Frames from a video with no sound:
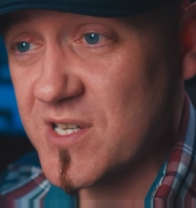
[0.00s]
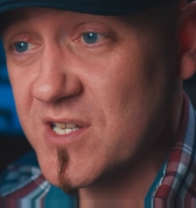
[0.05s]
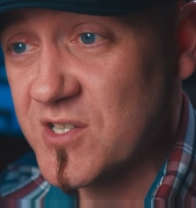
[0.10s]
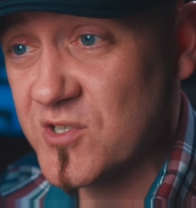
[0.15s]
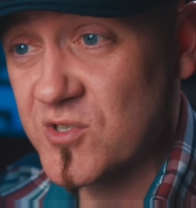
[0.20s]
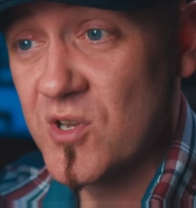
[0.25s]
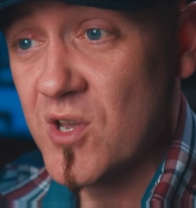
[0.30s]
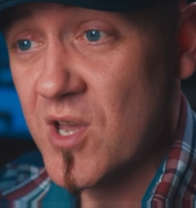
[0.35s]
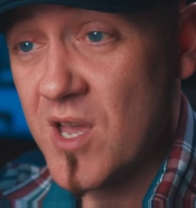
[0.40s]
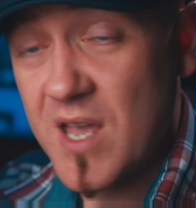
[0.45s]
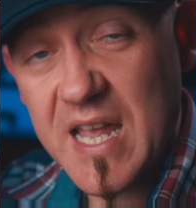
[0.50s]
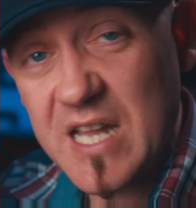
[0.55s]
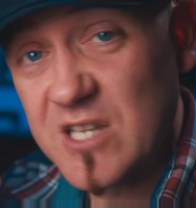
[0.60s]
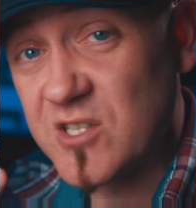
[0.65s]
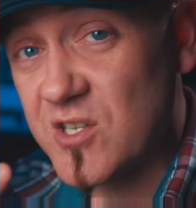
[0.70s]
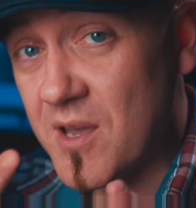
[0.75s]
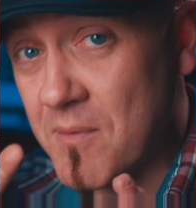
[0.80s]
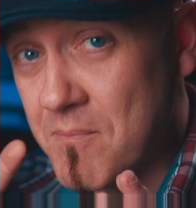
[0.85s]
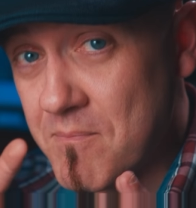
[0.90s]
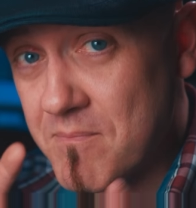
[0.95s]
It's
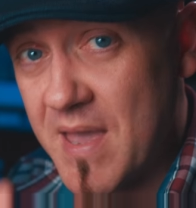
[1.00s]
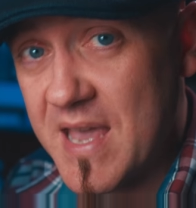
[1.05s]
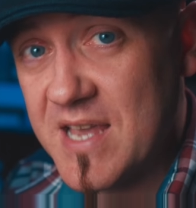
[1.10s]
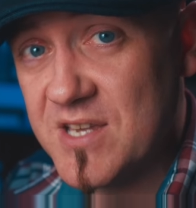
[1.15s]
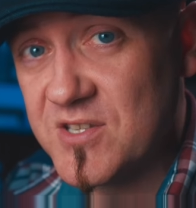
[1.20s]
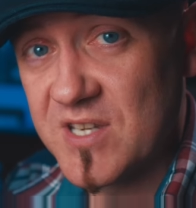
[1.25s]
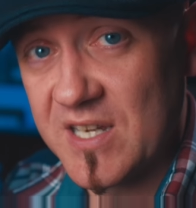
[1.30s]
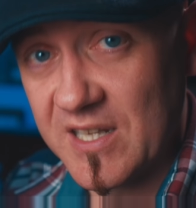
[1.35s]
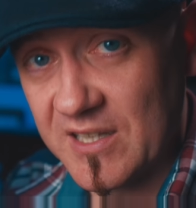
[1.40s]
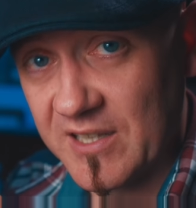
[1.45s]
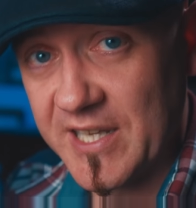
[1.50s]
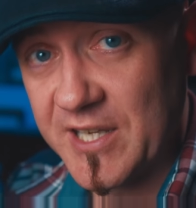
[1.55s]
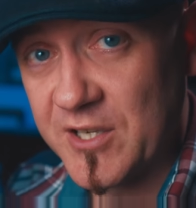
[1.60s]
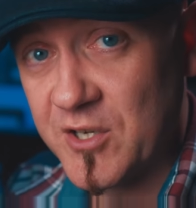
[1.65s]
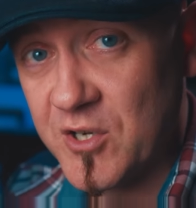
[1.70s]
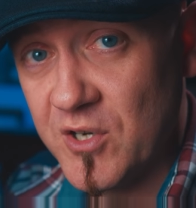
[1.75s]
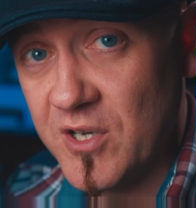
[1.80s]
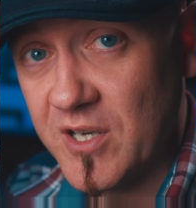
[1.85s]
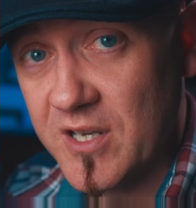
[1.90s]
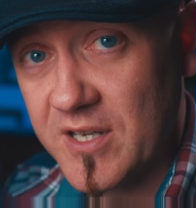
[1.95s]
it's amazing. amazingly
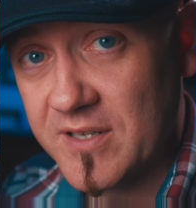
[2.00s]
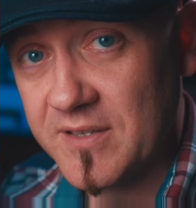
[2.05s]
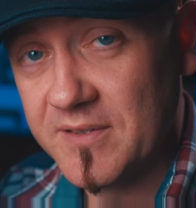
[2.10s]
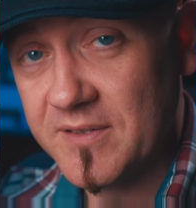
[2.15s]
good.